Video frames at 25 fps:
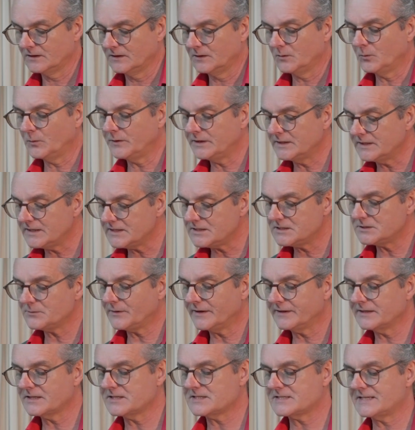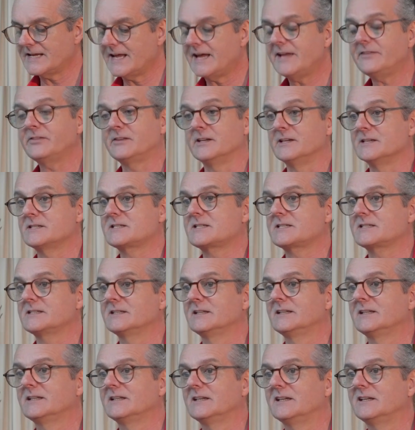We need to understand this
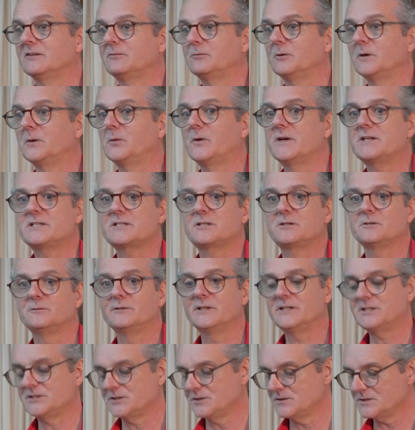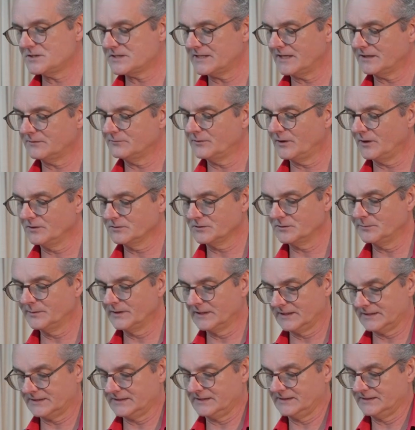if we wish to reduce that
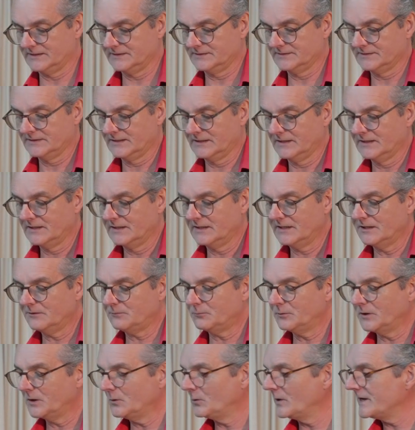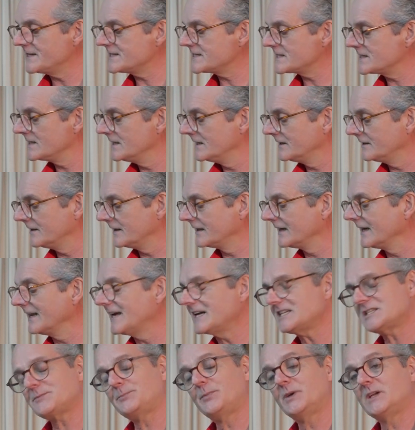vulnerability. If we wish that
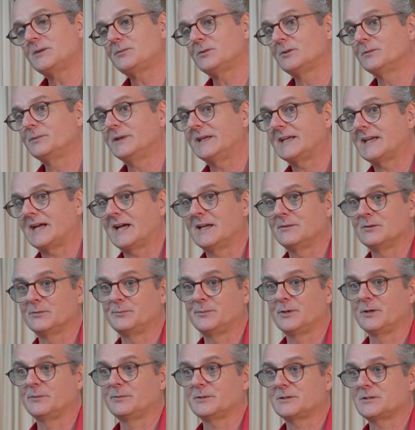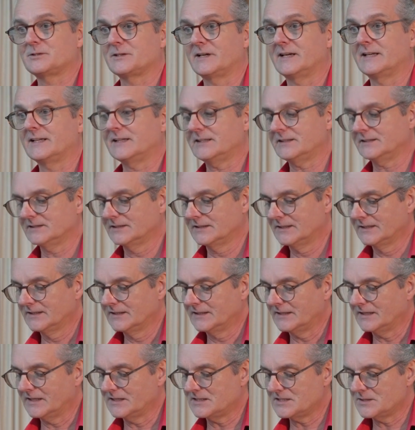less people became a perpetrator,
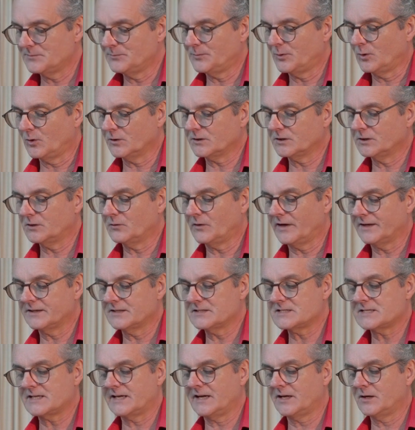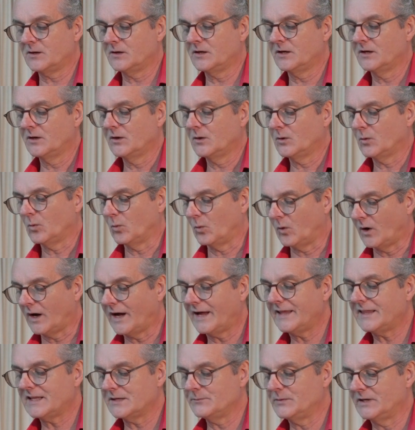it's important to understand
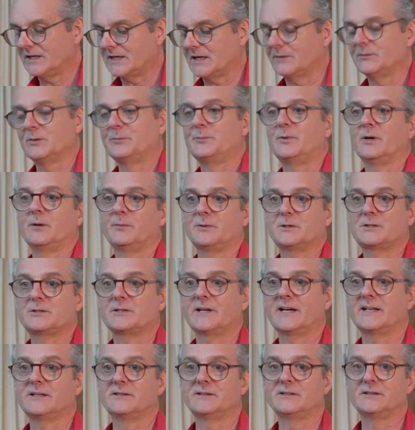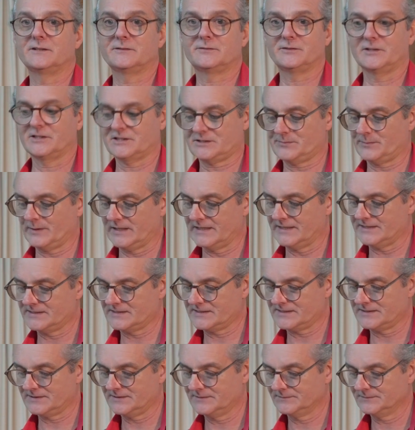why they become a perpetrator in the first
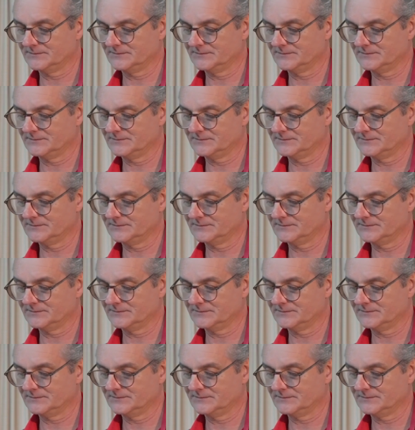place.